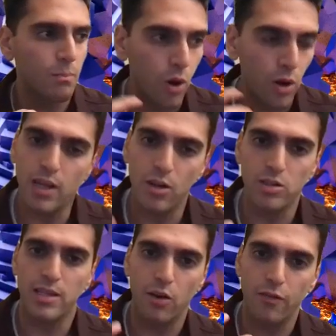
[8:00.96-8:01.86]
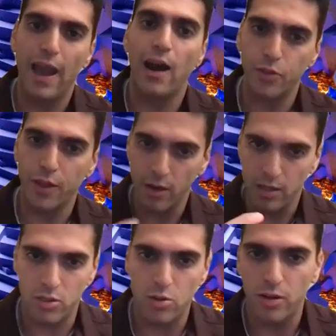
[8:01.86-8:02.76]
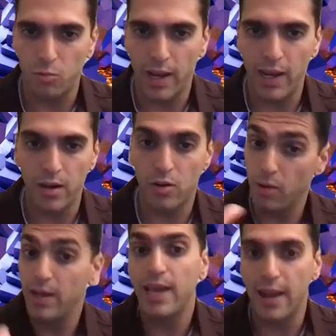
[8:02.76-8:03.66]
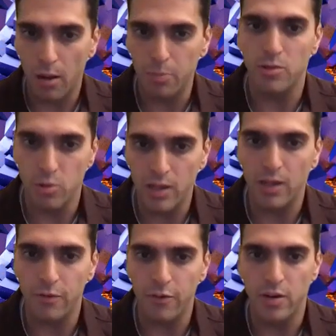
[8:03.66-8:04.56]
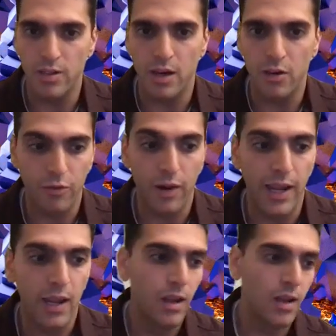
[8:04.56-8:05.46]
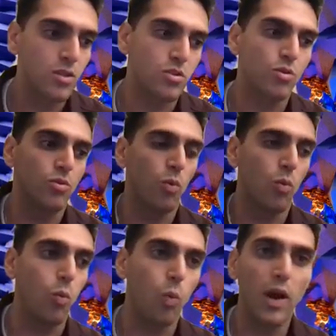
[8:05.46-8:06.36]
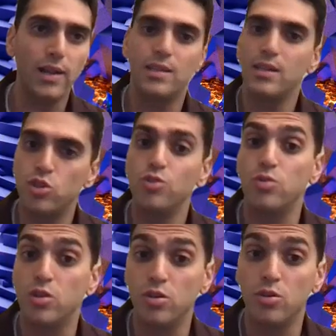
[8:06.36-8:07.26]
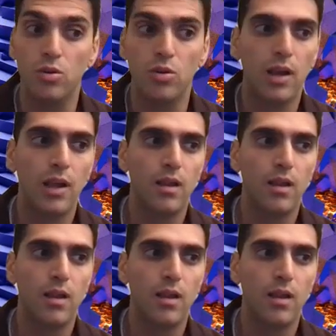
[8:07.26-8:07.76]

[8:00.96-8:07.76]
putting yourself out there in a certain way to create that opportunity for yourself, right? So what did you do?